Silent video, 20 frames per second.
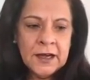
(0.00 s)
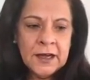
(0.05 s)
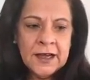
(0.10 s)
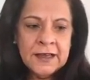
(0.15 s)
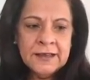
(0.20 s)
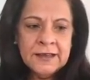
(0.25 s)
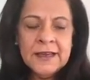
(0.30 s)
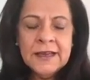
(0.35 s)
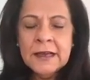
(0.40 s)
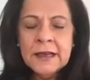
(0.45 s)

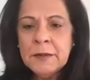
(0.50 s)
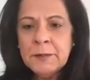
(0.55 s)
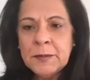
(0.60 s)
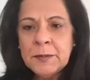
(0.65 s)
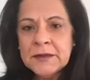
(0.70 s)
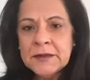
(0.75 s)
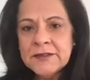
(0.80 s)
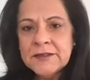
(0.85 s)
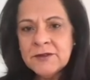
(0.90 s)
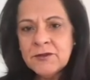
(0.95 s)
I think I'm a
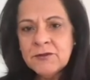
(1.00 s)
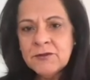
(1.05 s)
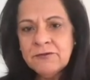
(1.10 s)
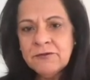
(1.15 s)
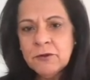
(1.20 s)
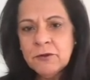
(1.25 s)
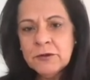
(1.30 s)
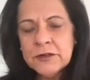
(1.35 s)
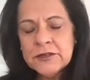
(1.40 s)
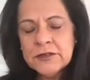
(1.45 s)
person who
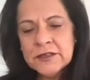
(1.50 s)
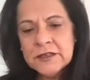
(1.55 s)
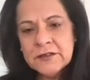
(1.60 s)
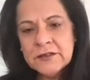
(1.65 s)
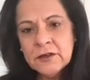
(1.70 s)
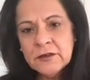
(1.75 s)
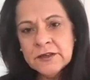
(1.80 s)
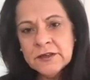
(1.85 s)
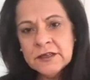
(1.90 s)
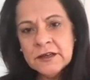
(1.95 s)

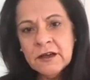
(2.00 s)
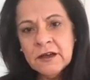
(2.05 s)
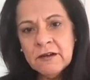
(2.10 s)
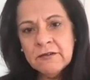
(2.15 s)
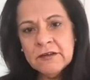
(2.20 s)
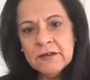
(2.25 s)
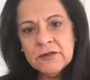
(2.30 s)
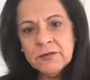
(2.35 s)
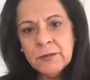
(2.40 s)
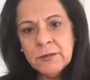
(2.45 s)
focuses on the
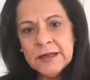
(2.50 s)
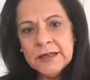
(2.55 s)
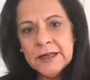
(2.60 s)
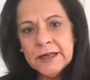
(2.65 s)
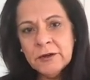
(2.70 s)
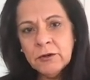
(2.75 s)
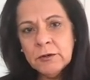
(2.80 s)
current while I